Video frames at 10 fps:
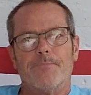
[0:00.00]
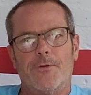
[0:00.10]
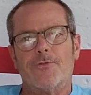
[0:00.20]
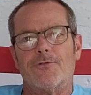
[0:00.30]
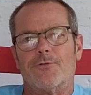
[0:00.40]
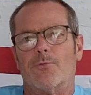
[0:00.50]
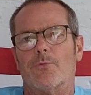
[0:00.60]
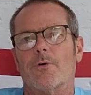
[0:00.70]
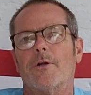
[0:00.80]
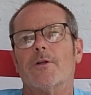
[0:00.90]
This is a
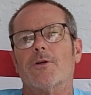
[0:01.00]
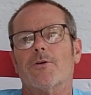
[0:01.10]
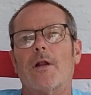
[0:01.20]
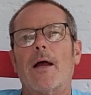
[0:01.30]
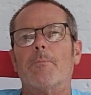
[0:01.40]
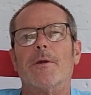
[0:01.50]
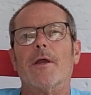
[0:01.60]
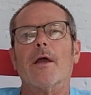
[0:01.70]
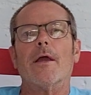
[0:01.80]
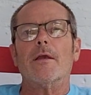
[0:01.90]
really good
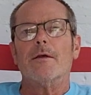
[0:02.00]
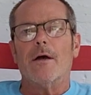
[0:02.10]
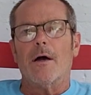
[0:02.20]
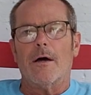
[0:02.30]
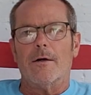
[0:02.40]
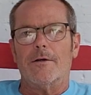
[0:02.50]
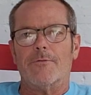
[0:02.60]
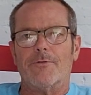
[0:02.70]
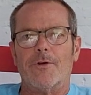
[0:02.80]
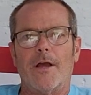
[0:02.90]
IPA.
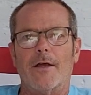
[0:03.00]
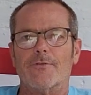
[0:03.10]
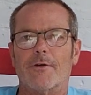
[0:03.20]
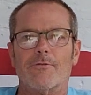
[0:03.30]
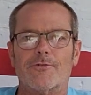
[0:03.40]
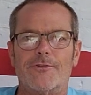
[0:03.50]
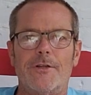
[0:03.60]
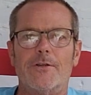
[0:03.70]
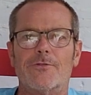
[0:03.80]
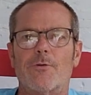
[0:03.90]
If you guys ever
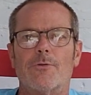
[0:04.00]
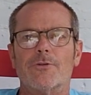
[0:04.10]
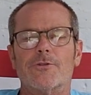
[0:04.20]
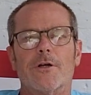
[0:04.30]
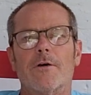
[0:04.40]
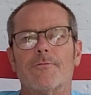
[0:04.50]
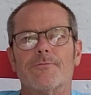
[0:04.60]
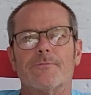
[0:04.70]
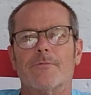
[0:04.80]
see this on the shelf,